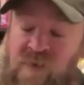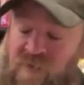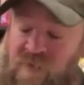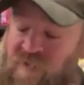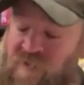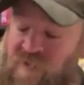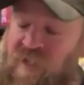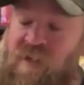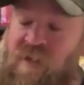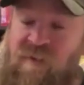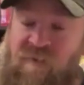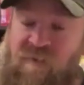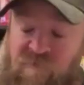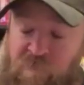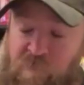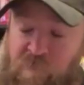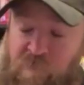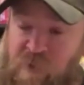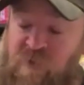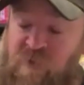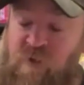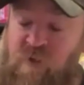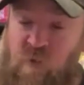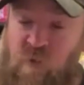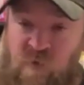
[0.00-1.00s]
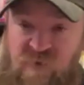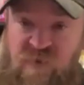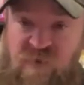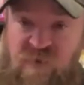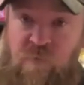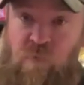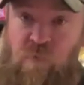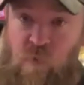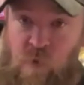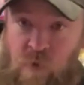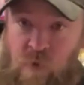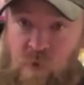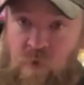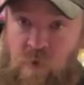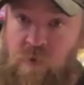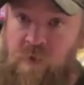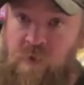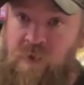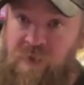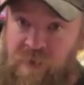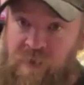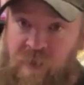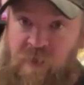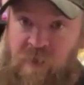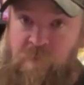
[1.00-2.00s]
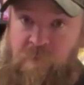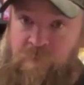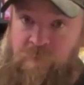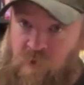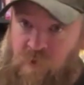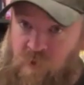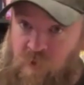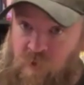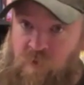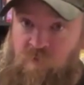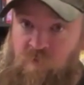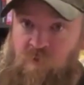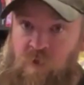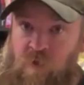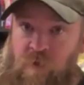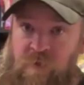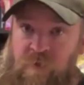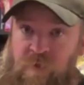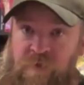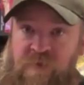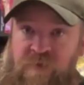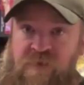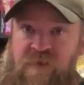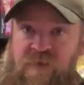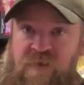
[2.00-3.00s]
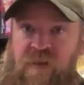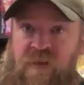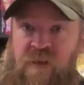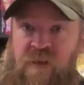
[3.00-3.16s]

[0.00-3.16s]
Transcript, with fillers: they've been doing some really damn good ones.